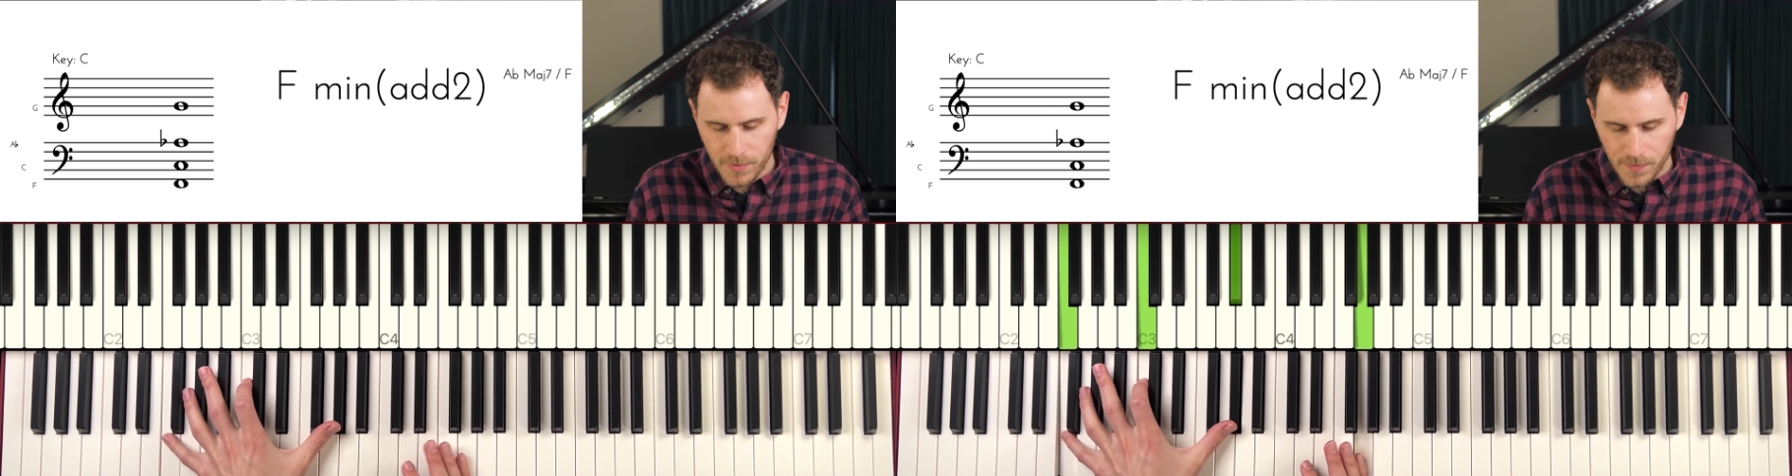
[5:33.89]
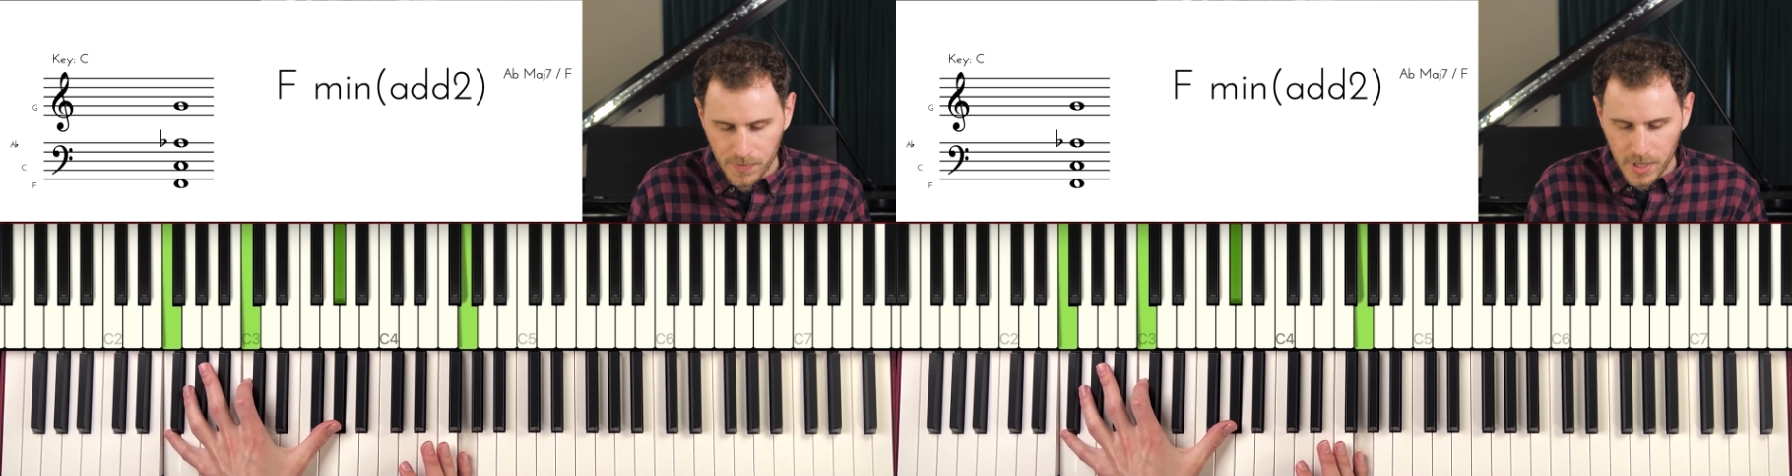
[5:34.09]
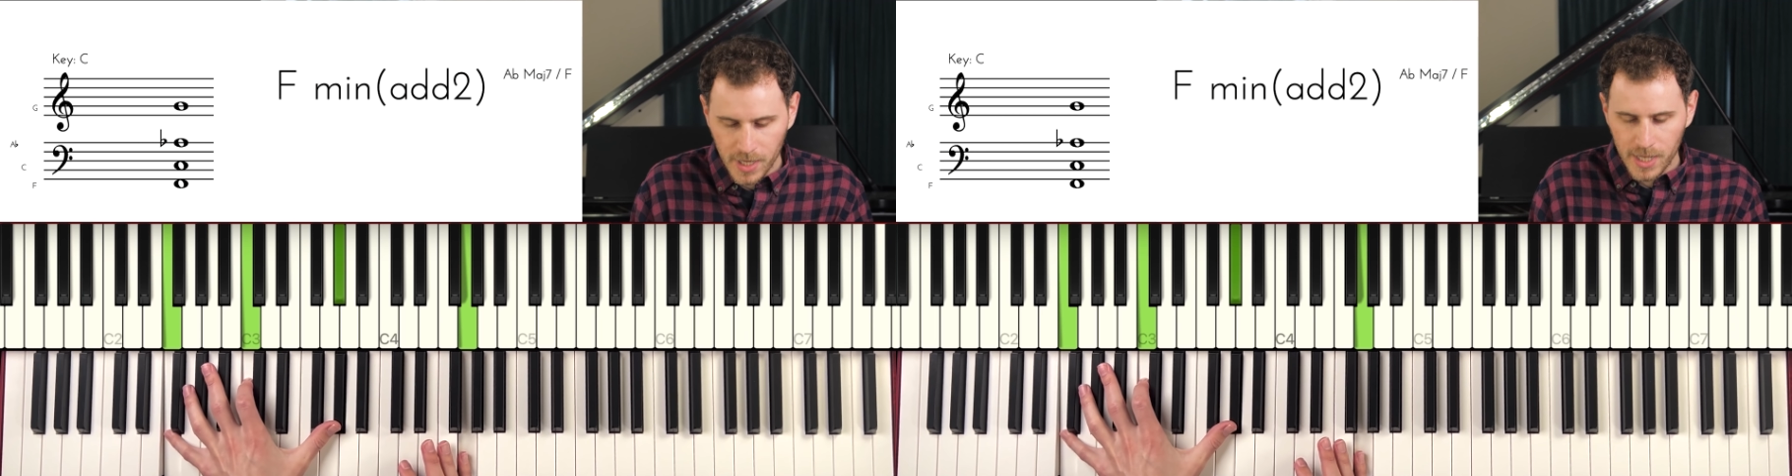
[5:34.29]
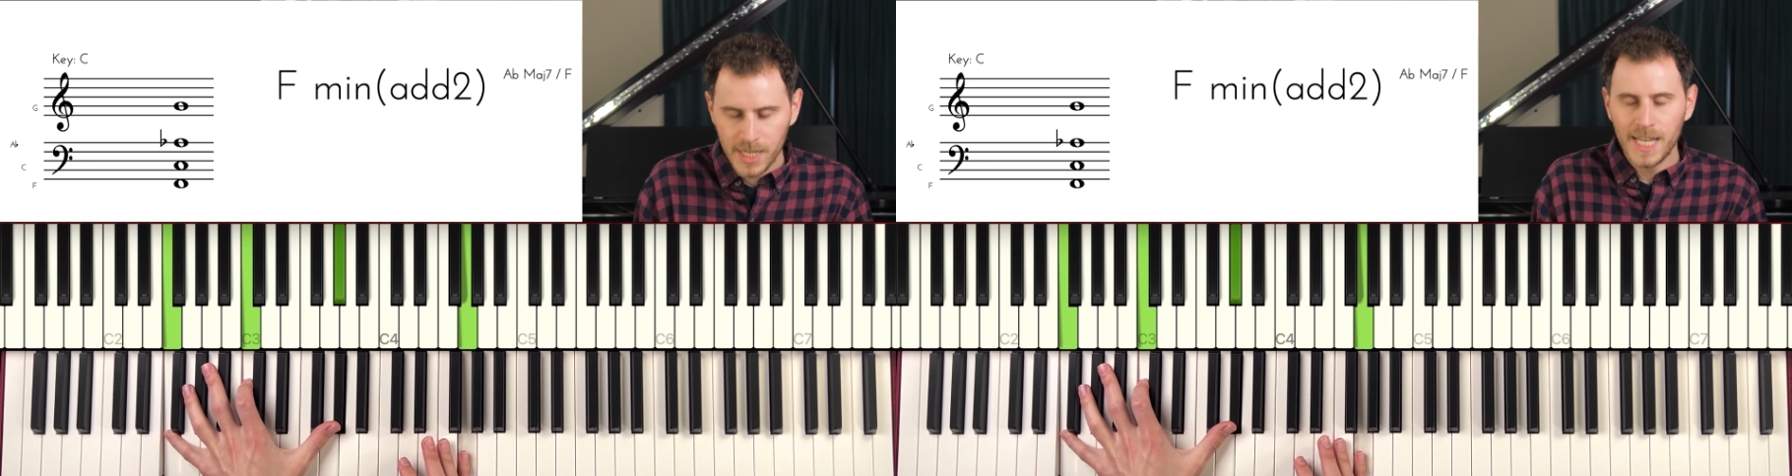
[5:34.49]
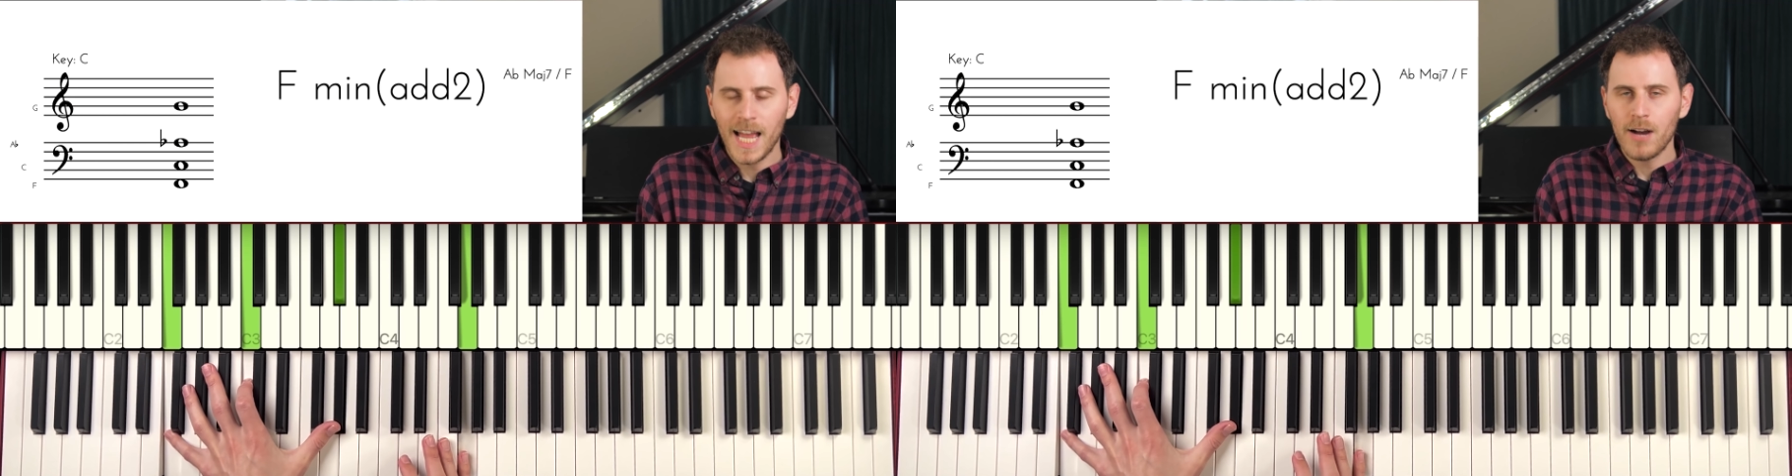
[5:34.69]

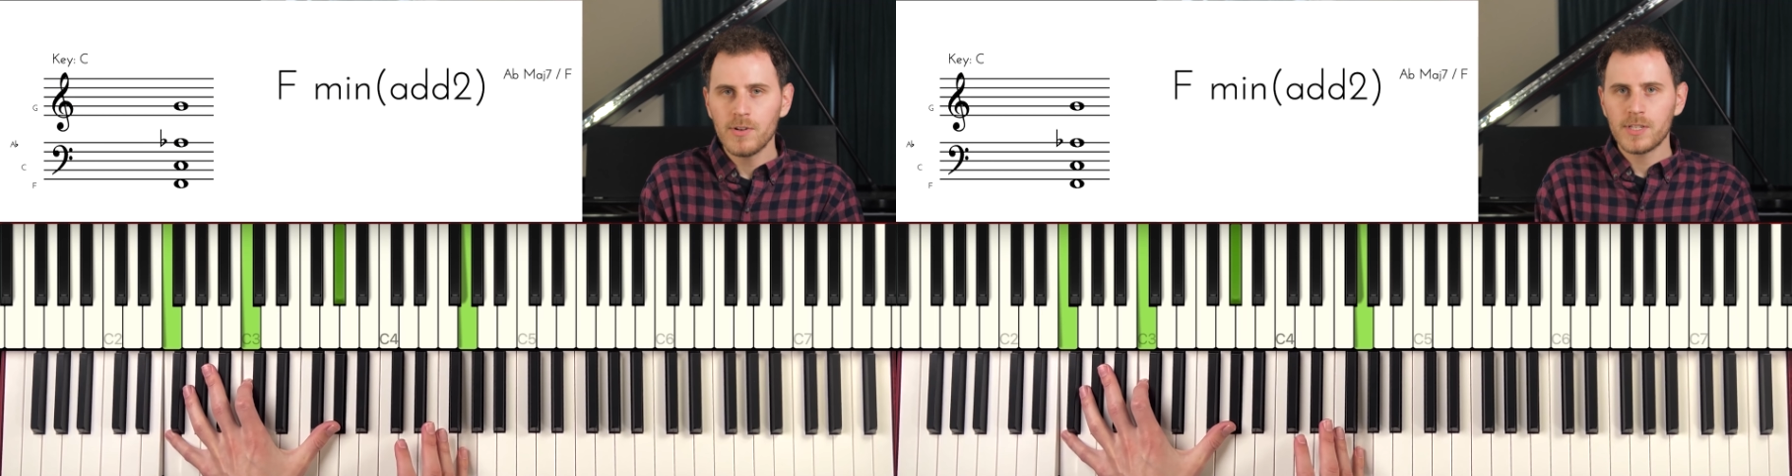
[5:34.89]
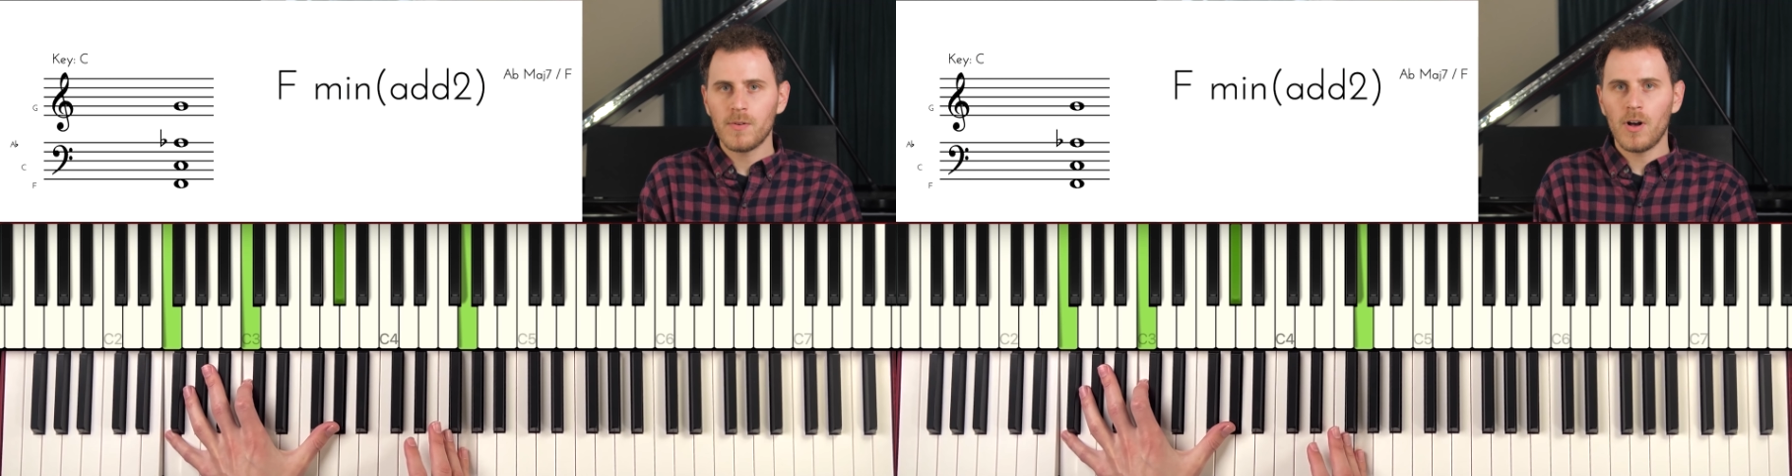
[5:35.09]
Now it's